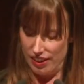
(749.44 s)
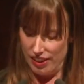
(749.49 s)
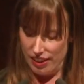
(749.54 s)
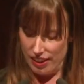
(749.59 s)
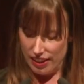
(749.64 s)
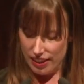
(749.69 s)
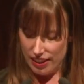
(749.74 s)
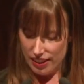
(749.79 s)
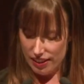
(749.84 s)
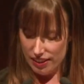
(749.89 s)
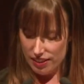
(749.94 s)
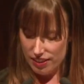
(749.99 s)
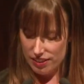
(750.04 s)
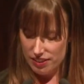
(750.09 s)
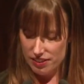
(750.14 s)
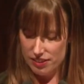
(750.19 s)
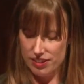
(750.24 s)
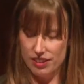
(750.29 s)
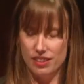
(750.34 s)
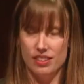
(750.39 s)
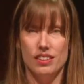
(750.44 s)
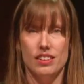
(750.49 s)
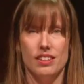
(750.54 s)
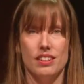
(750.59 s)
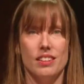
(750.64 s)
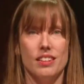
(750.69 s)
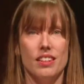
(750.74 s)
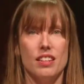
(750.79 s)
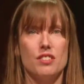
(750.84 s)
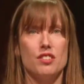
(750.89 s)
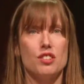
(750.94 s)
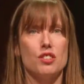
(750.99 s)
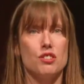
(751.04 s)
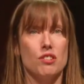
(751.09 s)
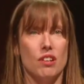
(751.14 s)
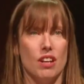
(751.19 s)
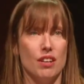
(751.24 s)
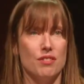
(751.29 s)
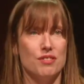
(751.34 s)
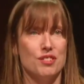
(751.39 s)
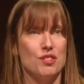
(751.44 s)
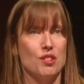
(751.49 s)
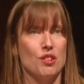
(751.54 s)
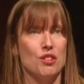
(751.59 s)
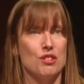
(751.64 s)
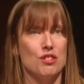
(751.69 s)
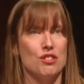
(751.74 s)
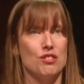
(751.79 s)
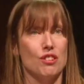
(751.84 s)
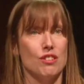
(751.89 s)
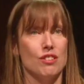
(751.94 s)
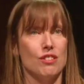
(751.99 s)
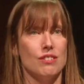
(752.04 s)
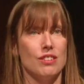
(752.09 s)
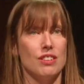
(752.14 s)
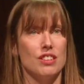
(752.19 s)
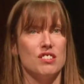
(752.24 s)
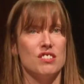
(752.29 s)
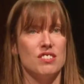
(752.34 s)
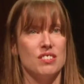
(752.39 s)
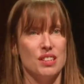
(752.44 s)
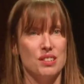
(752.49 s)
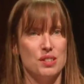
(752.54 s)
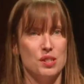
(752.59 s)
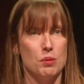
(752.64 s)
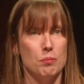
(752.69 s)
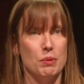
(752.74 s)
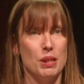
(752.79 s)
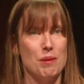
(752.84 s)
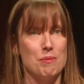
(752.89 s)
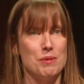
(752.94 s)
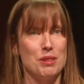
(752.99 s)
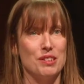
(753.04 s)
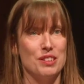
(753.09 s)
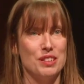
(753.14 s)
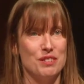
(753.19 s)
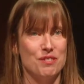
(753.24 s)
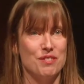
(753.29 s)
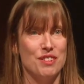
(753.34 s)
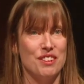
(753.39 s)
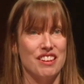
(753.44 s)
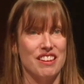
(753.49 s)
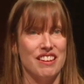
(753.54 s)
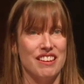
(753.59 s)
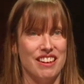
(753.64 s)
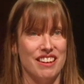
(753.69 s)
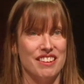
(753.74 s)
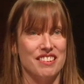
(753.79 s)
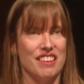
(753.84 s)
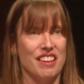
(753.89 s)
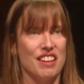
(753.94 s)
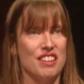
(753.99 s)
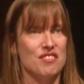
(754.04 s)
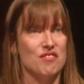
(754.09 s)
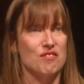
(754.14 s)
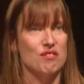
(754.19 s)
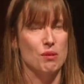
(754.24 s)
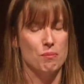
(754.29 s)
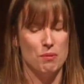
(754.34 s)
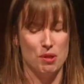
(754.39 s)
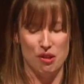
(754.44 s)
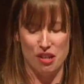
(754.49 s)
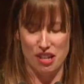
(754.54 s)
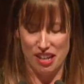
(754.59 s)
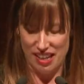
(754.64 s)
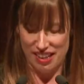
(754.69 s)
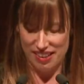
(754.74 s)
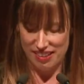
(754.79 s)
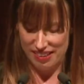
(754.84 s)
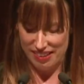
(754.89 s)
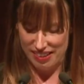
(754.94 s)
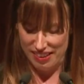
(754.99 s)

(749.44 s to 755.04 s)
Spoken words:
Here, it's a draft so strong that it's said to be able to lift the hard hat from your head.